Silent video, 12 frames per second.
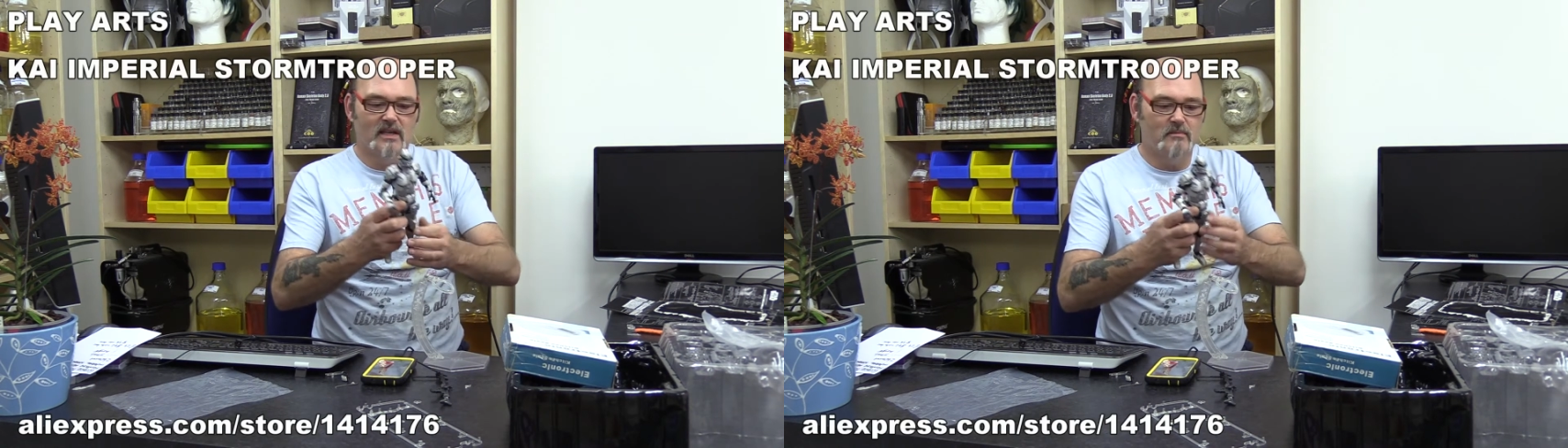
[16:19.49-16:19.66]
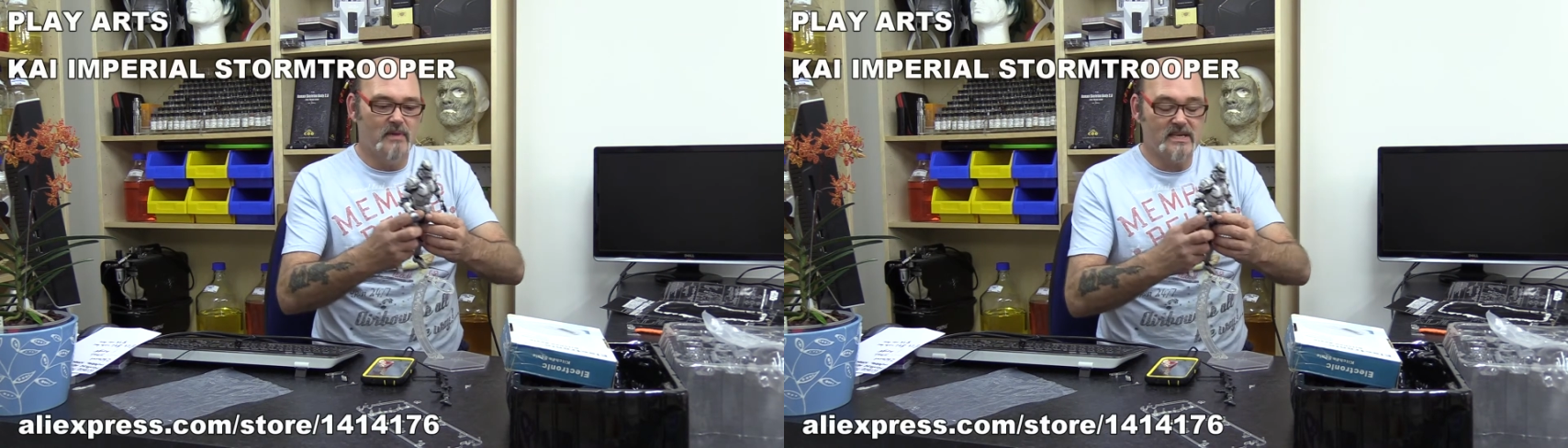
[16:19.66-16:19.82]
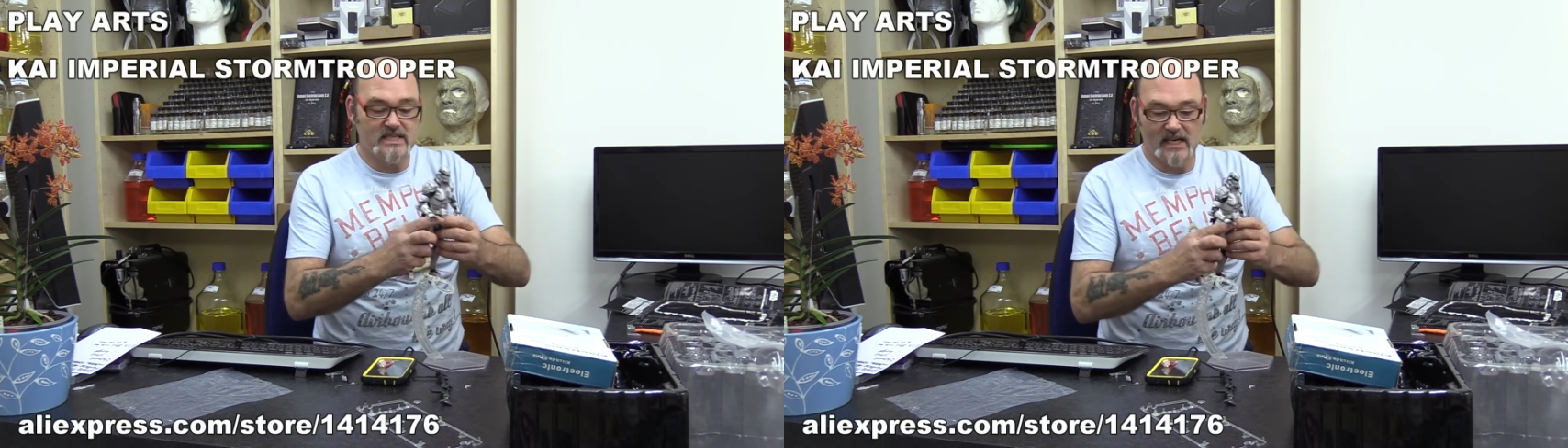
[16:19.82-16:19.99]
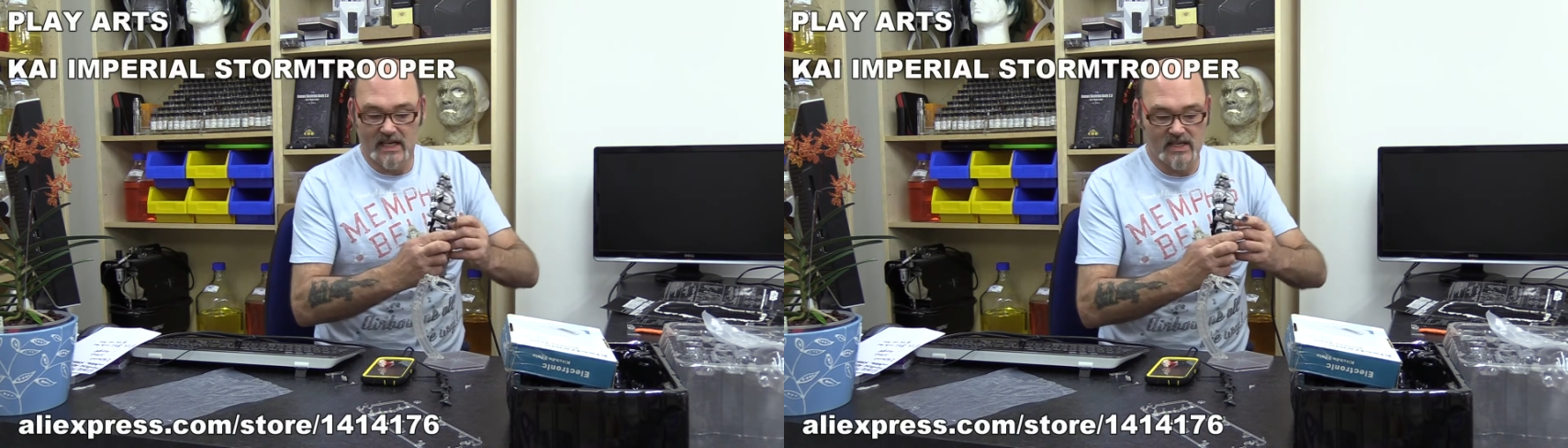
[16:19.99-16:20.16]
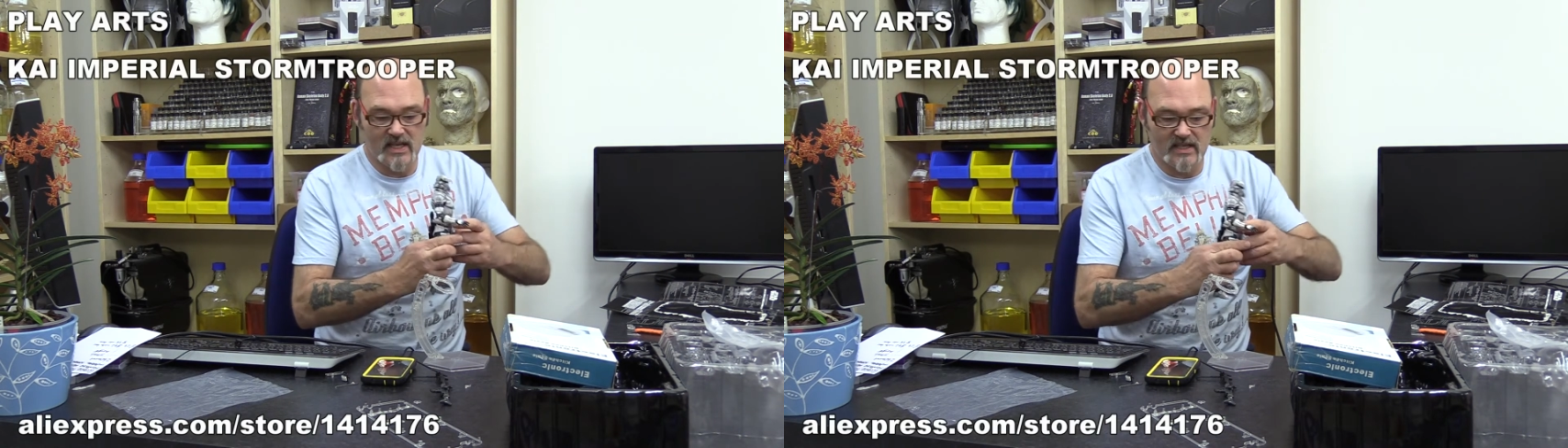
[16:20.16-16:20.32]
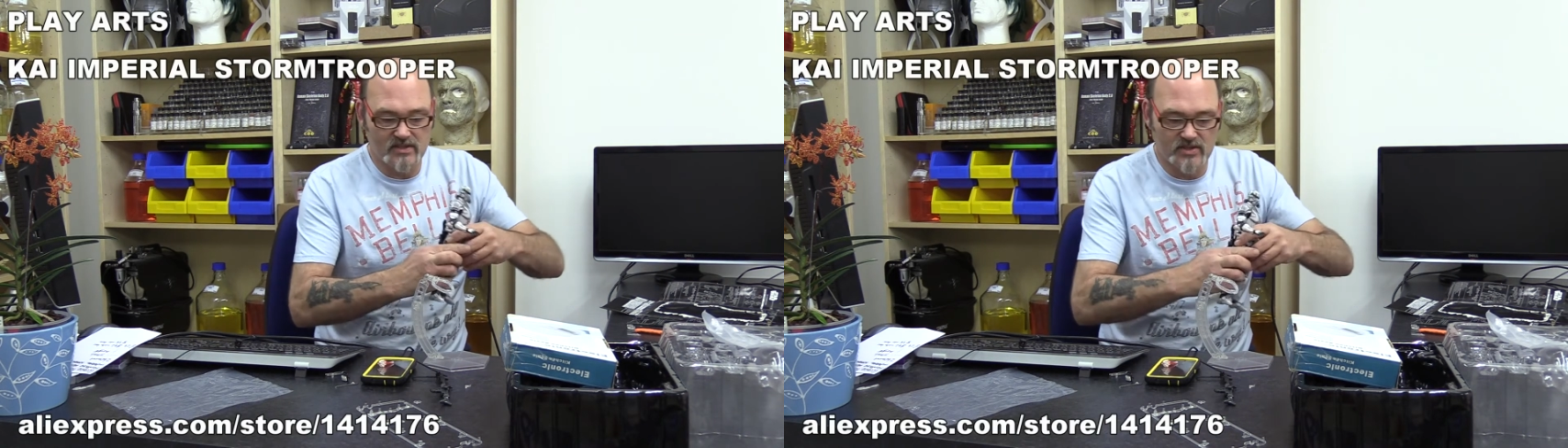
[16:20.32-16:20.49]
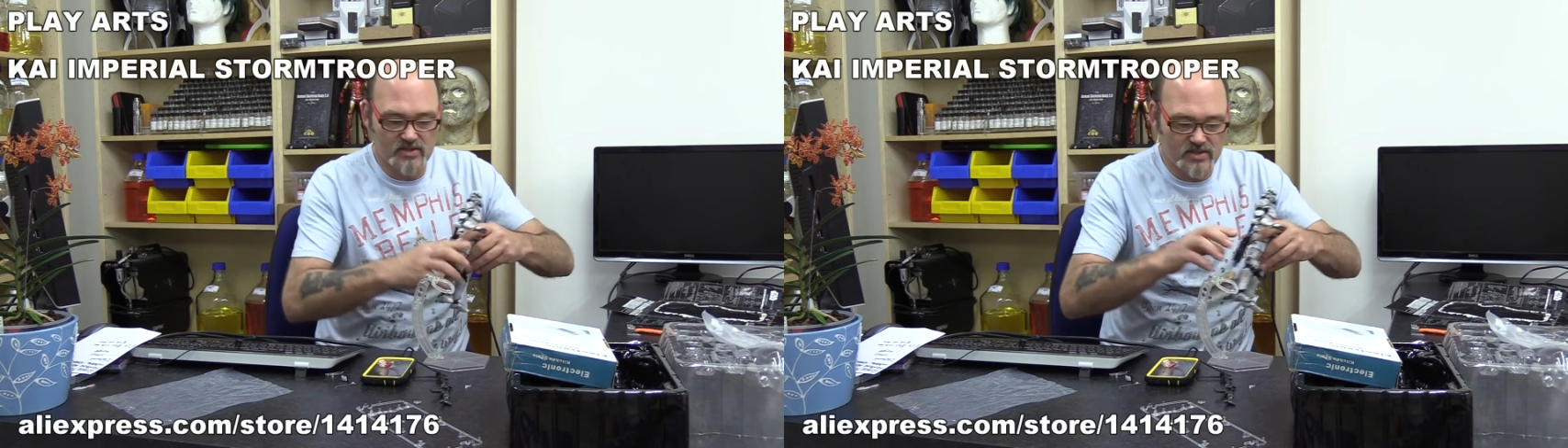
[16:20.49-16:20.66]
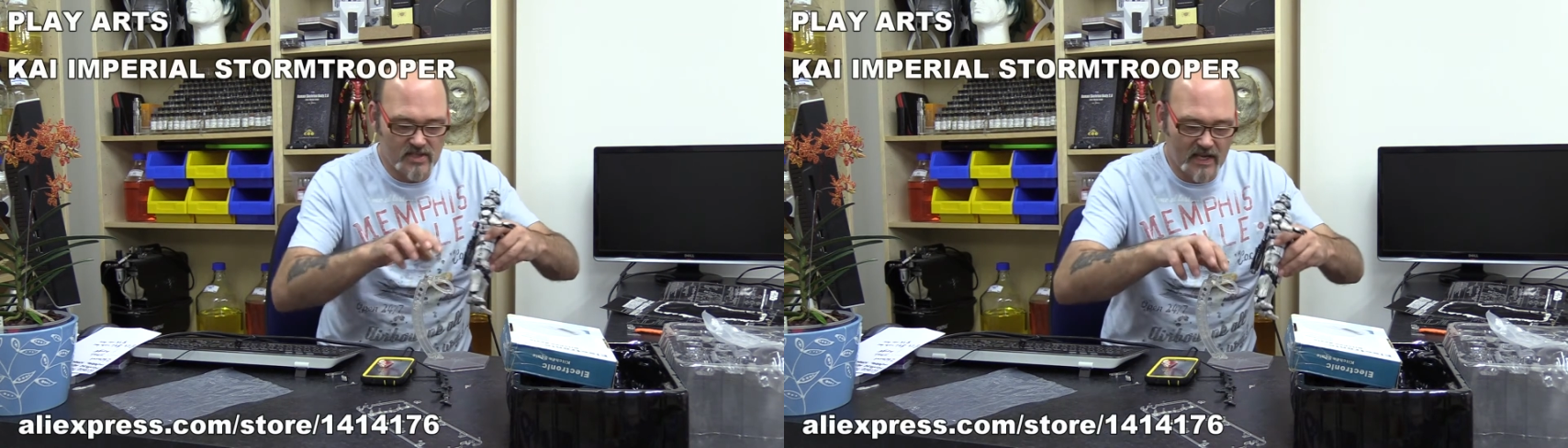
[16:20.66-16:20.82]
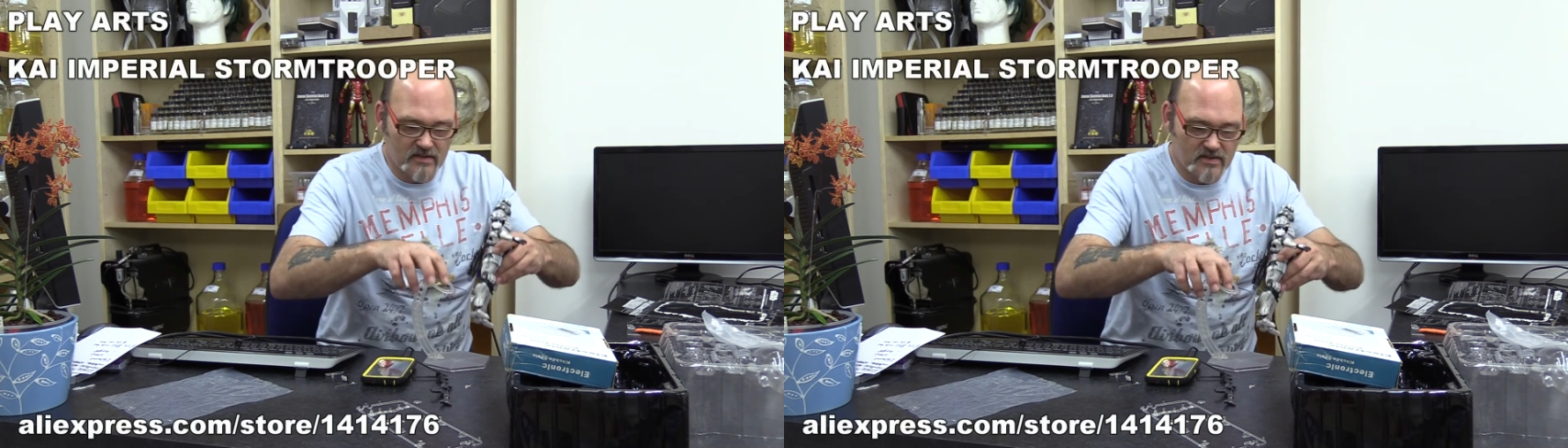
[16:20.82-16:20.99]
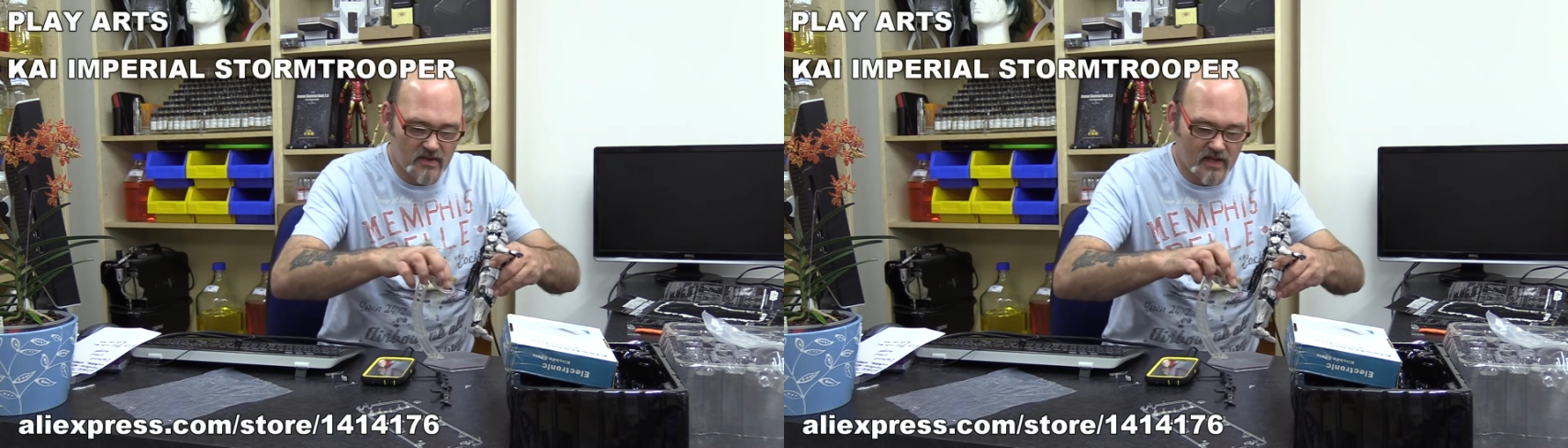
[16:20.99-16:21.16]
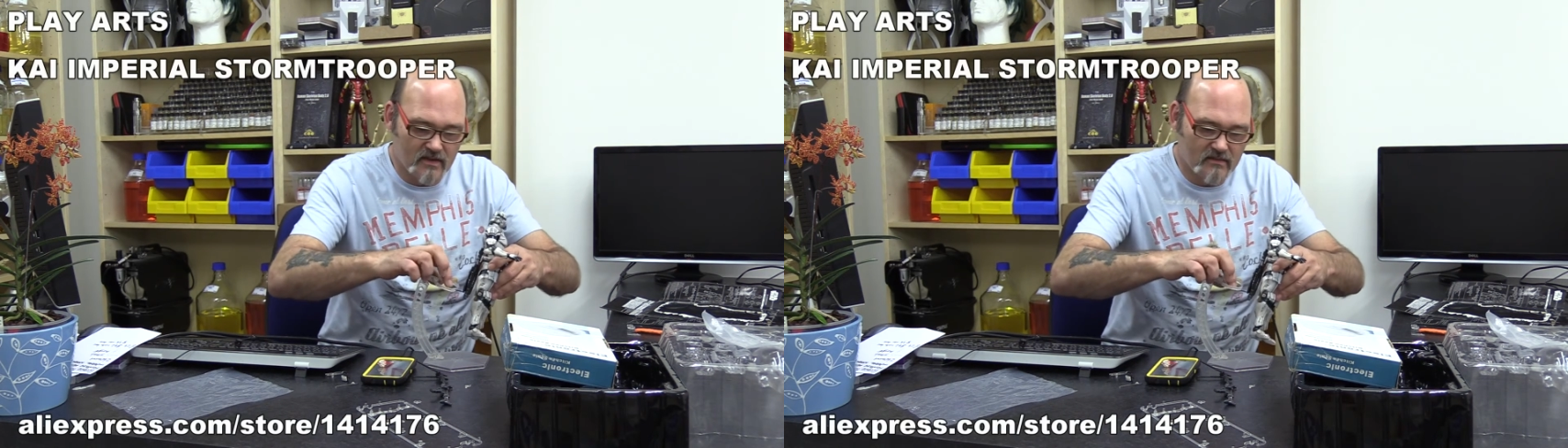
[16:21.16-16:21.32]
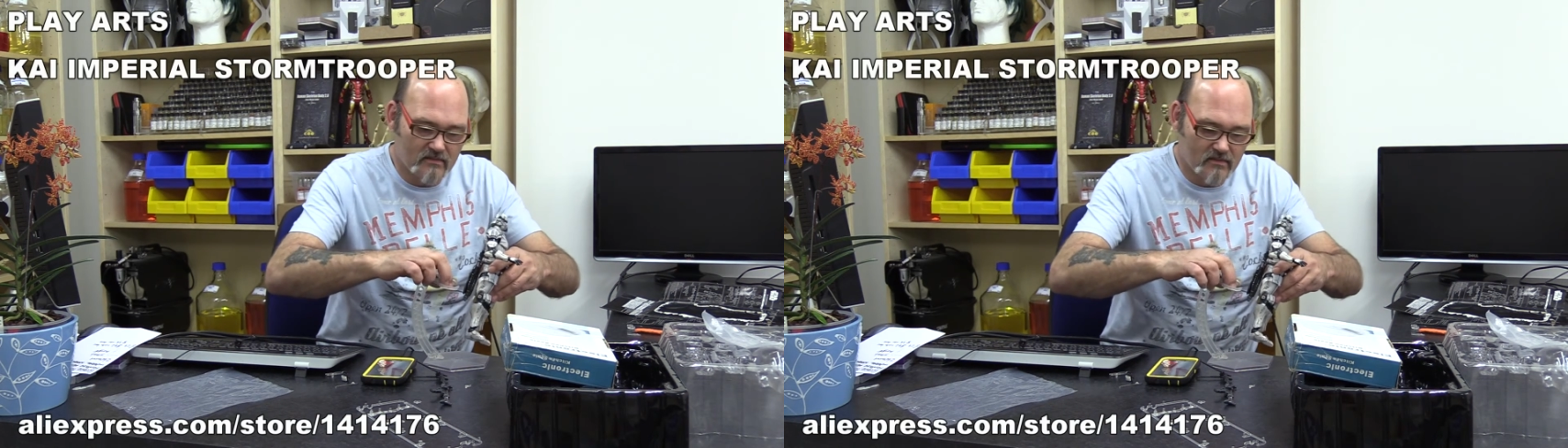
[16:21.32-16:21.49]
and basically it just stands on it.